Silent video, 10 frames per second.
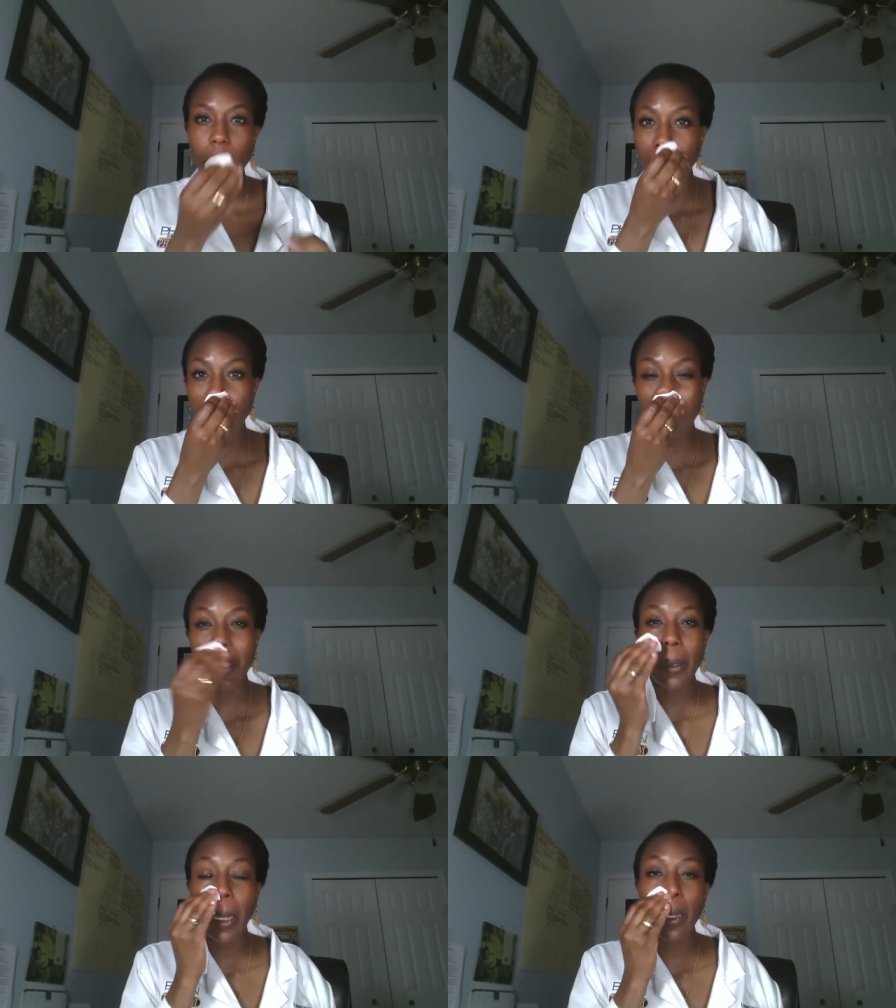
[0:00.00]
you're
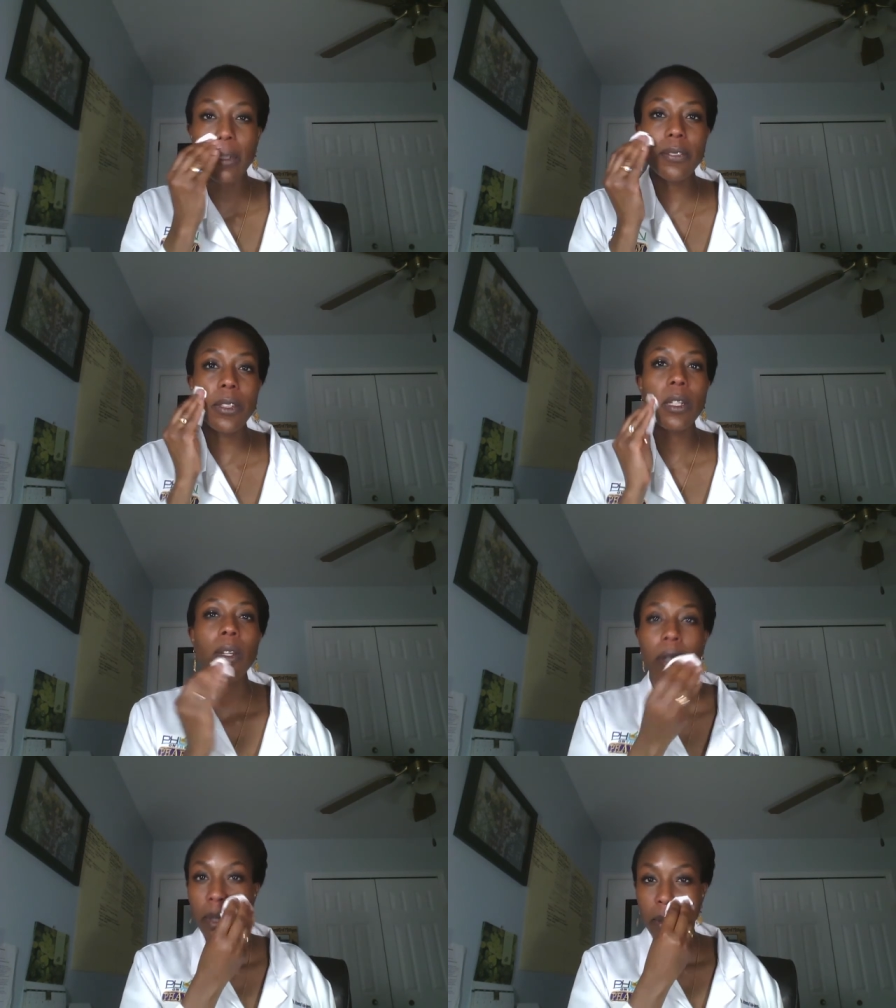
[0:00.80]
gonna love
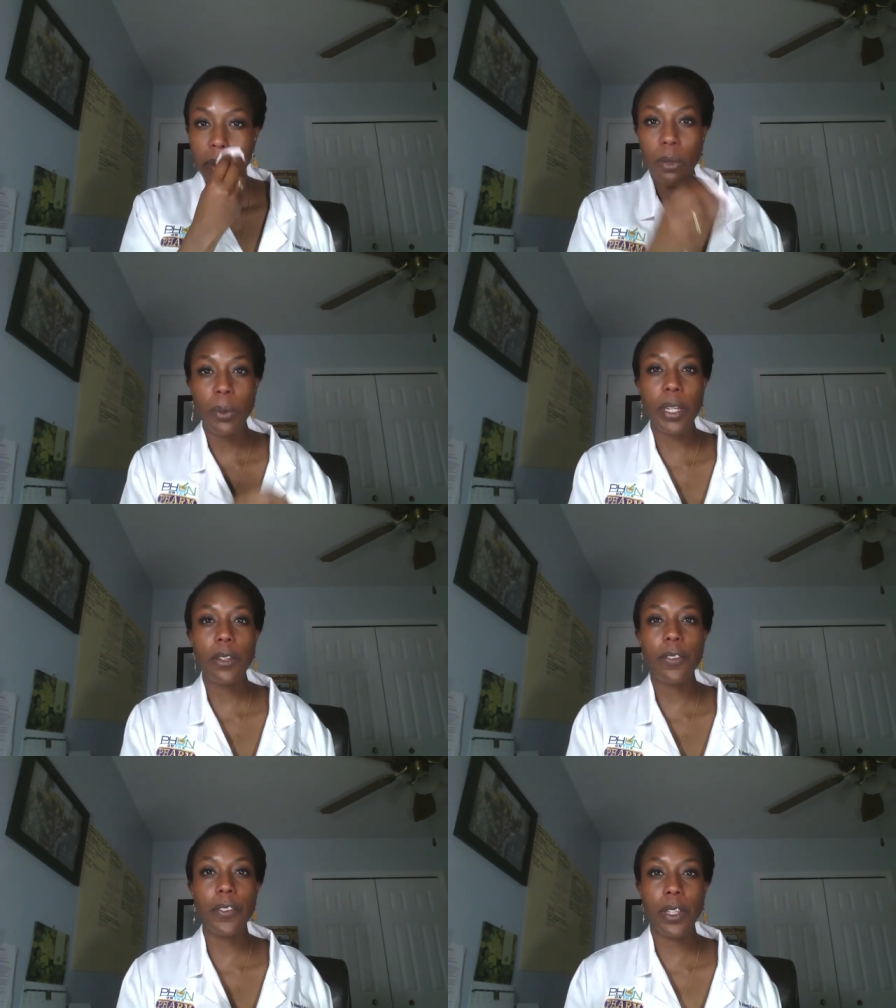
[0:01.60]
the way
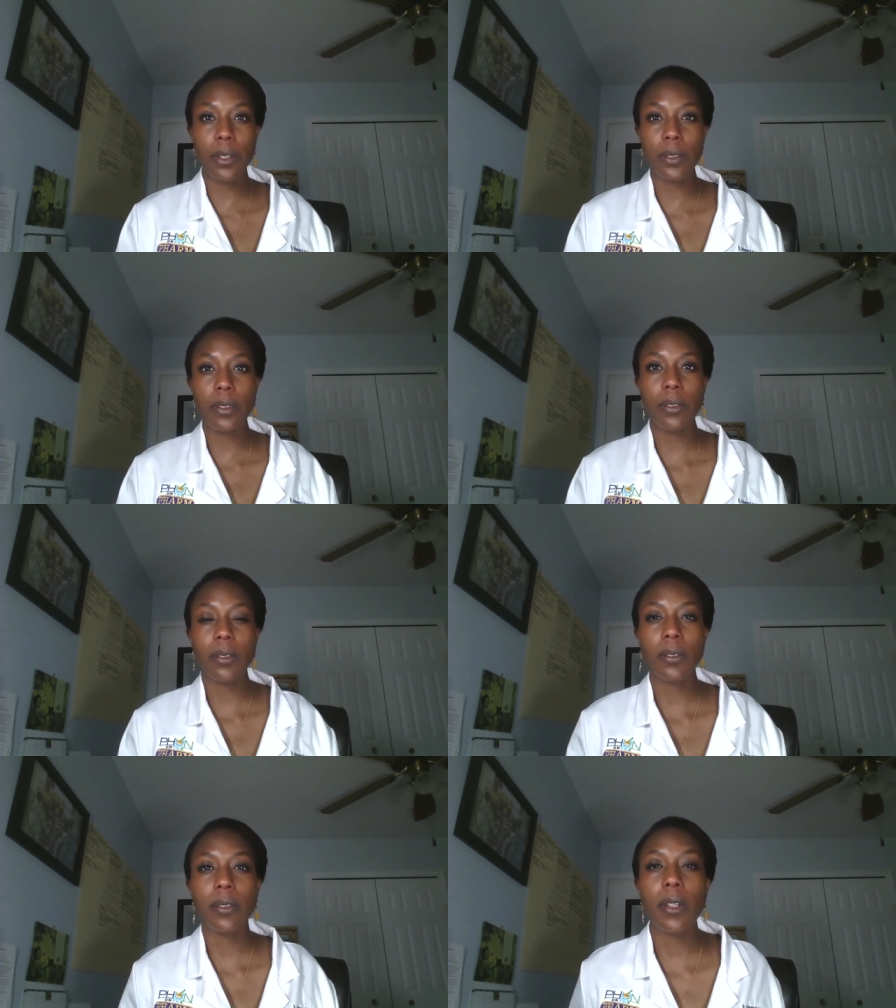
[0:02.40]
you feel
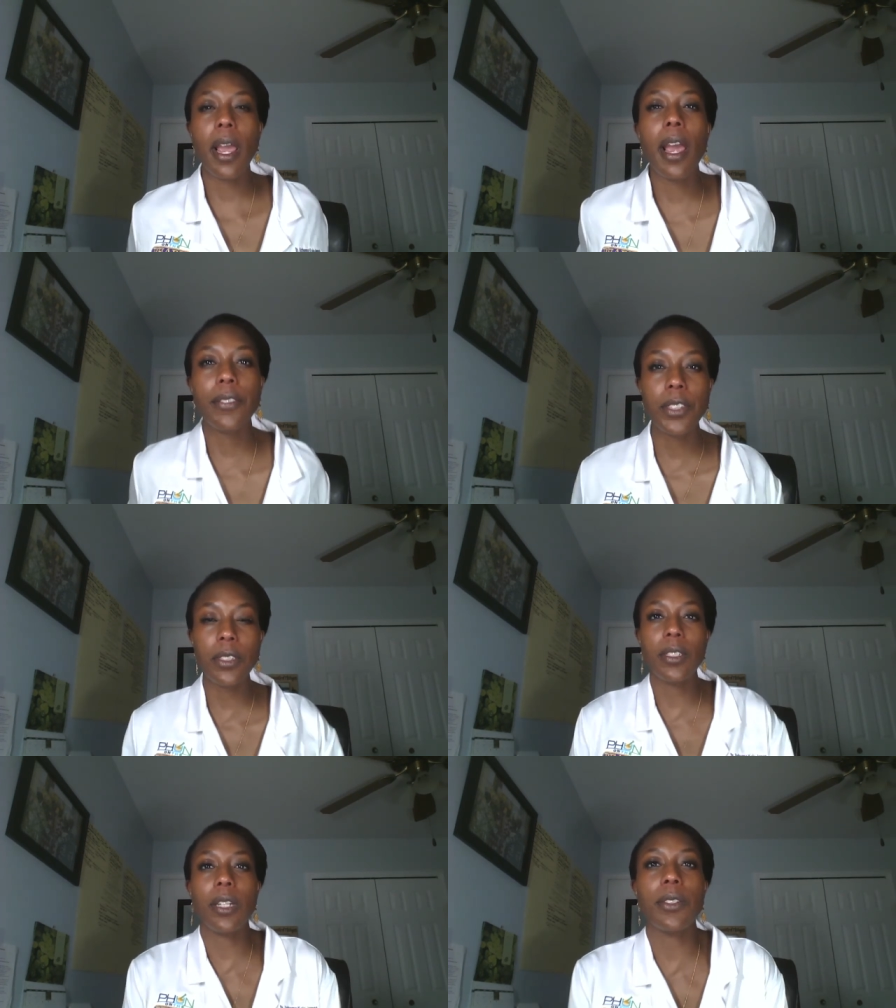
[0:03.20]
after you're
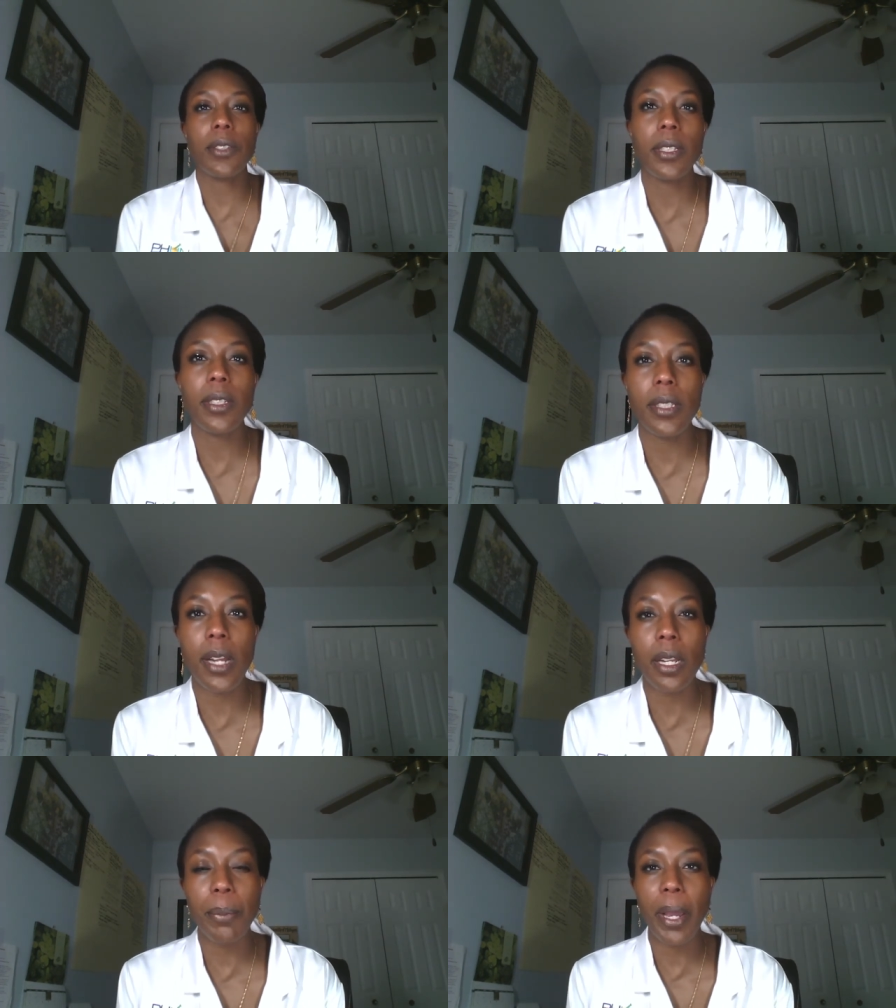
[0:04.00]
done using this
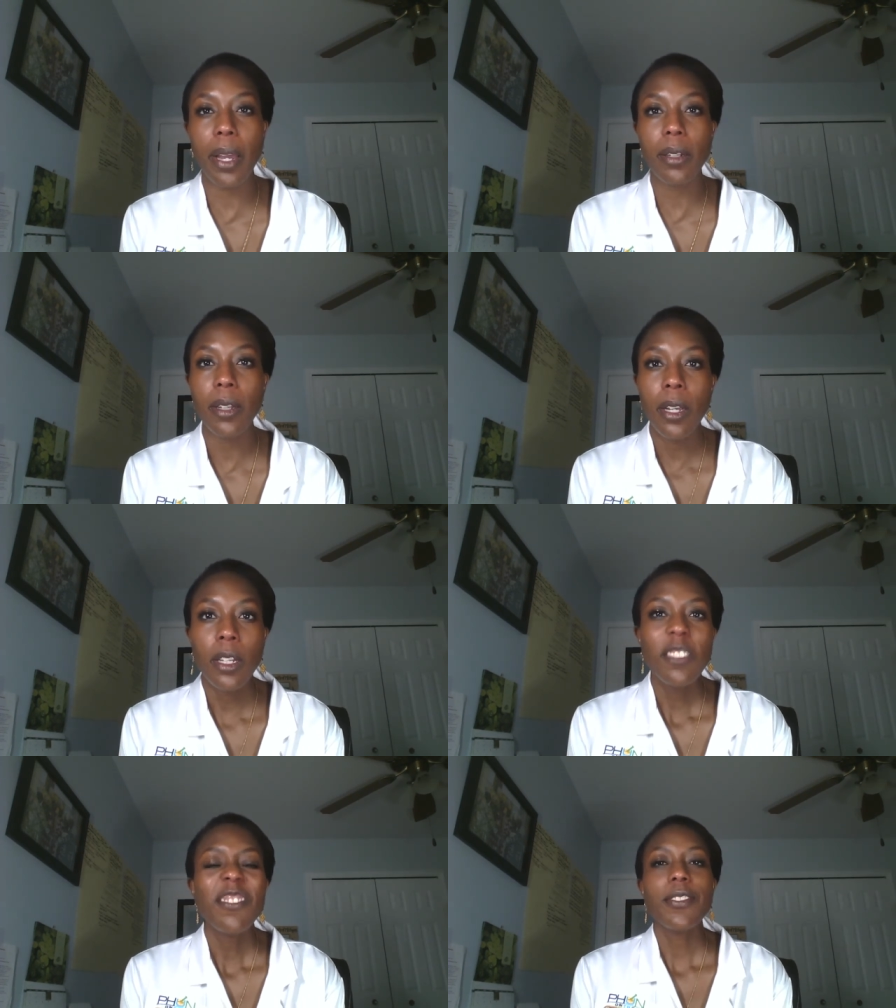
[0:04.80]
neti pot.
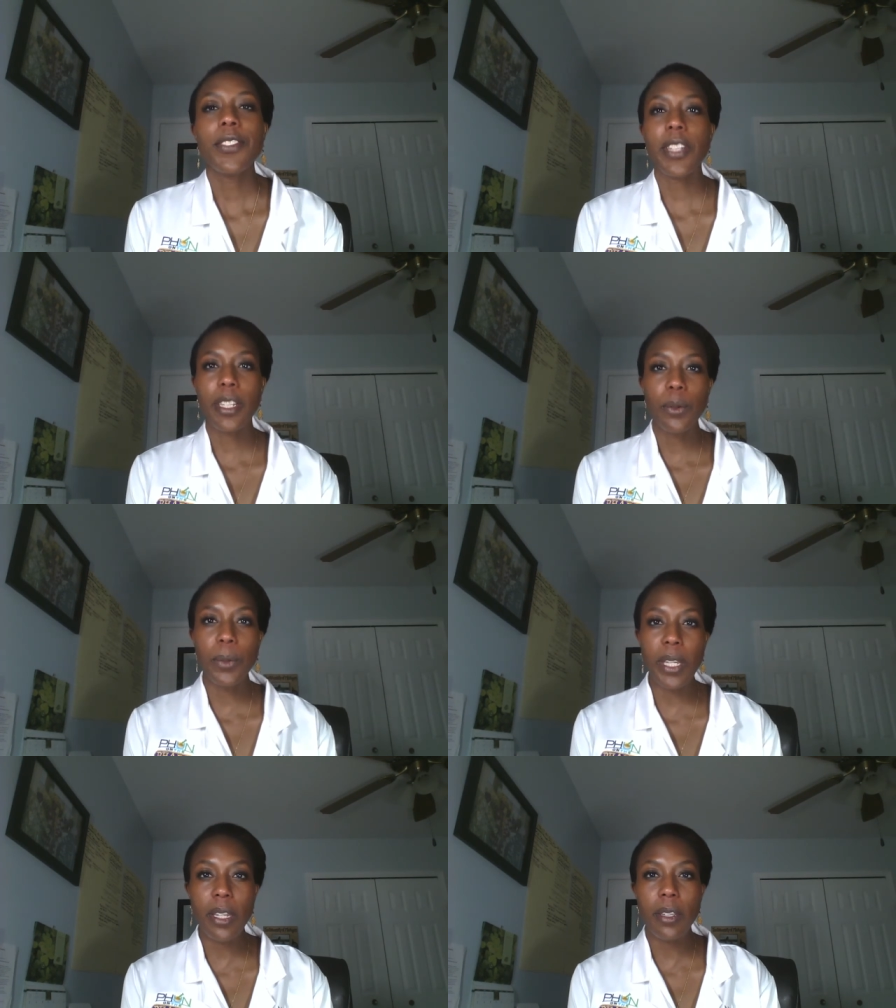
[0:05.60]
For like a
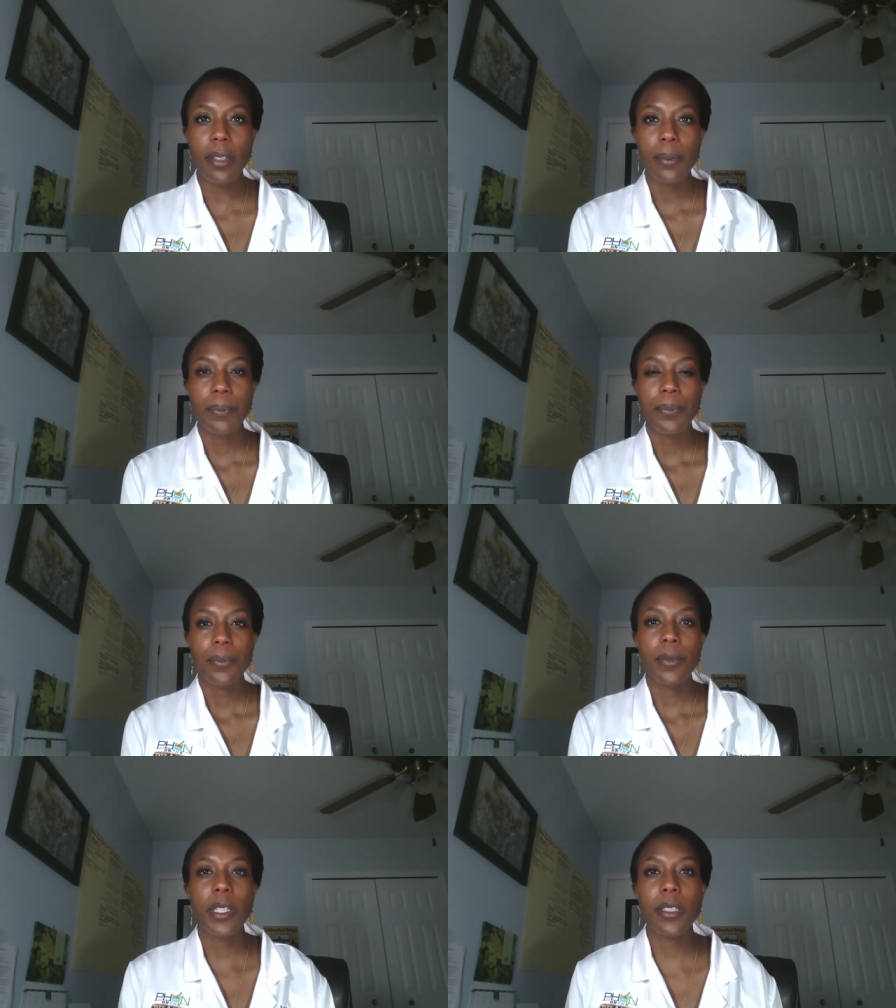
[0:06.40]
week,
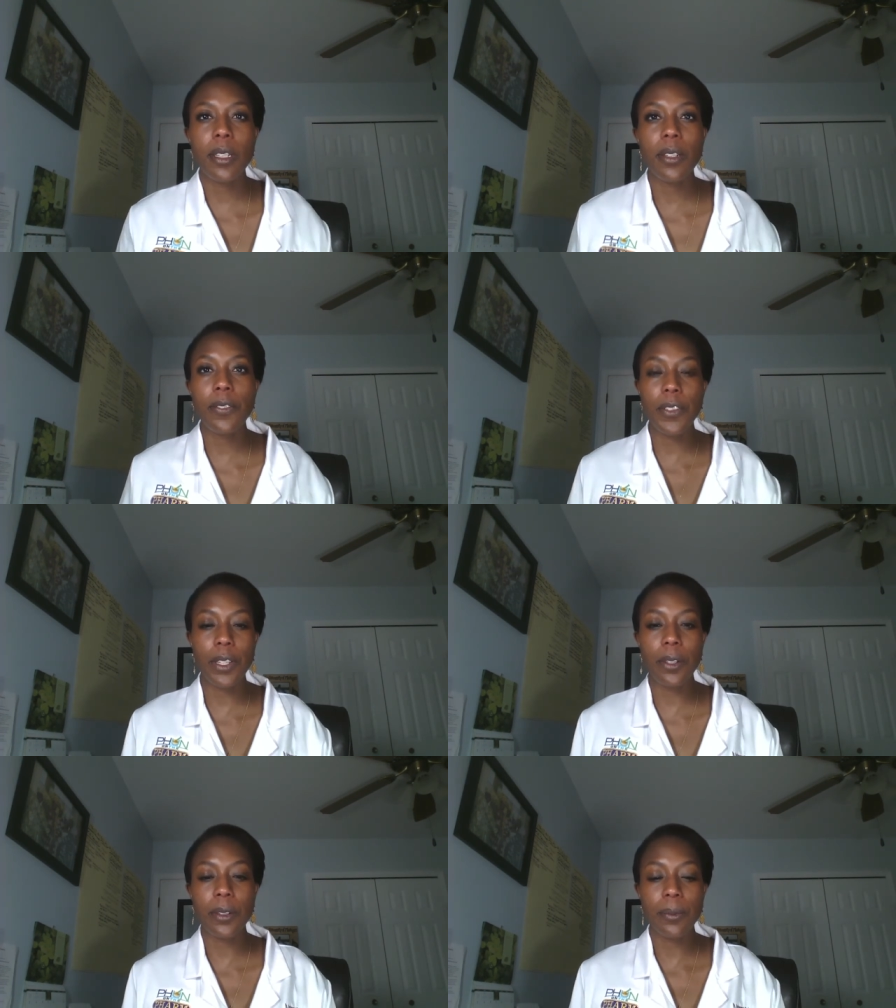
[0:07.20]
it's gonna
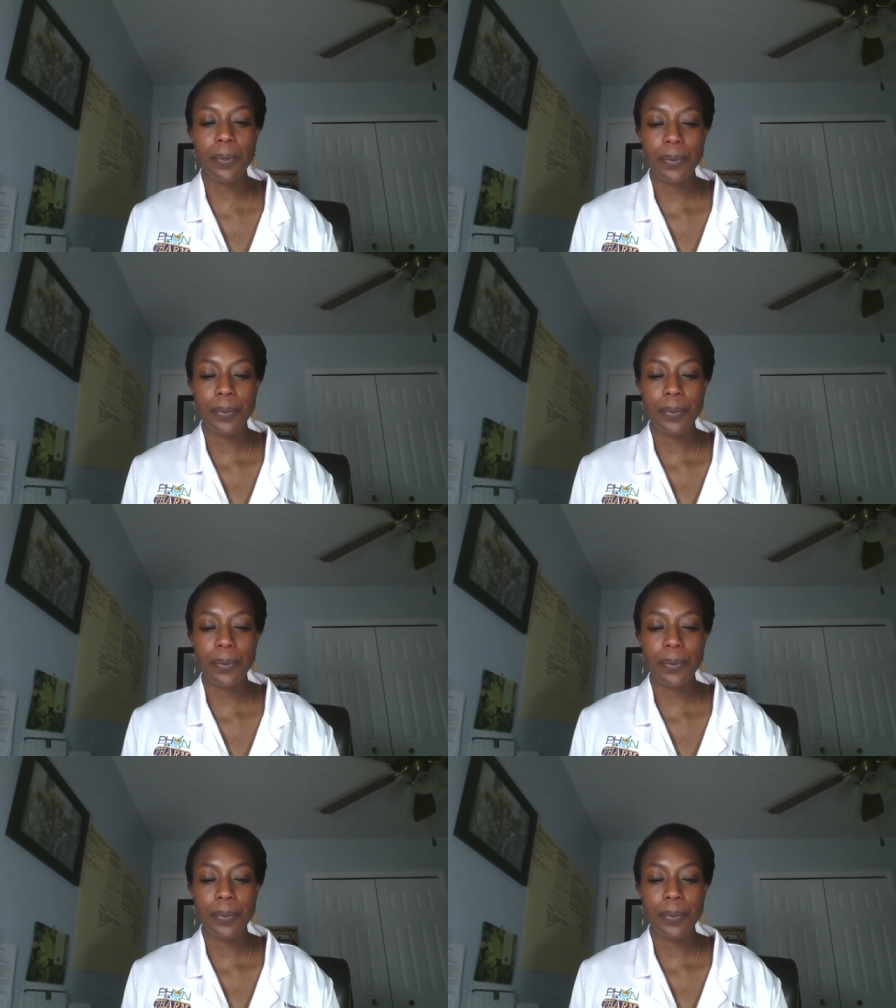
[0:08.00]
feel